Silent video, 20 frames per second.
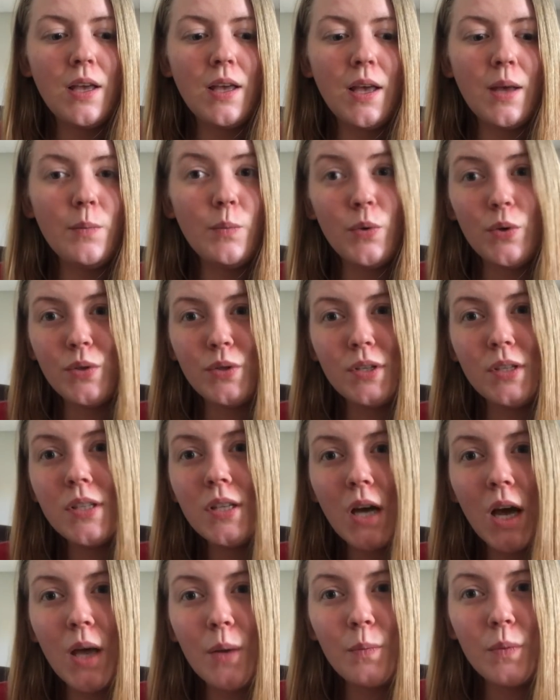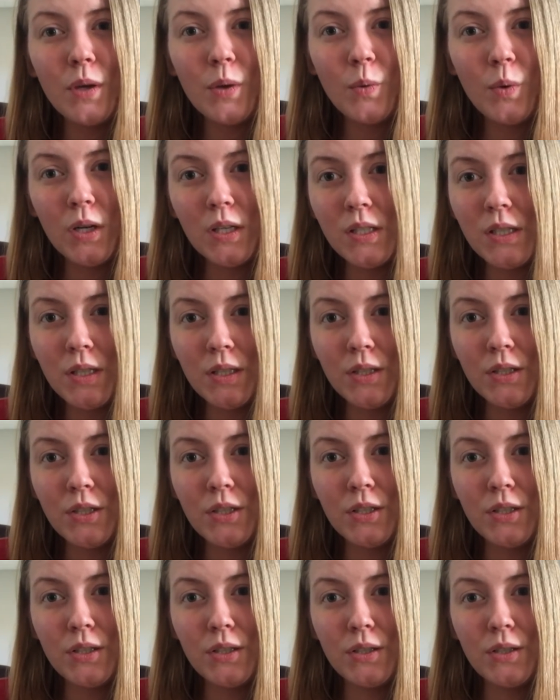And most of the time it
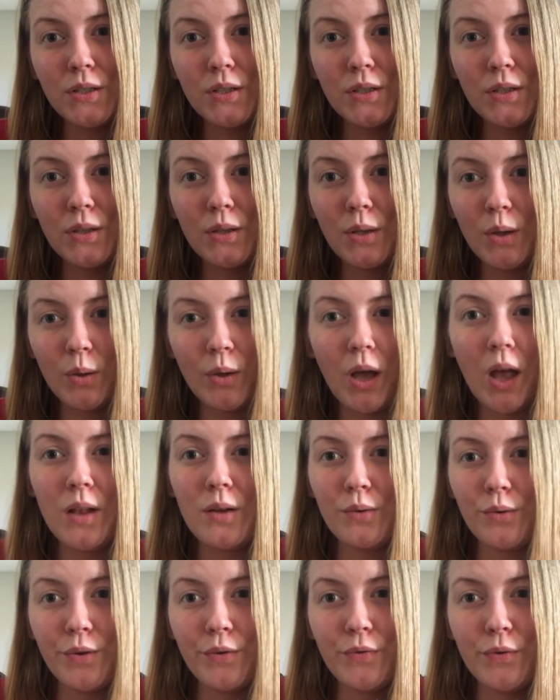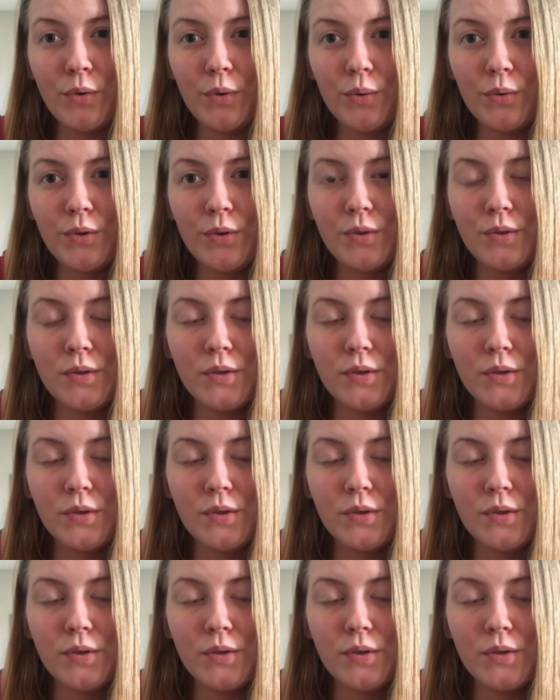wasn't low calorie food.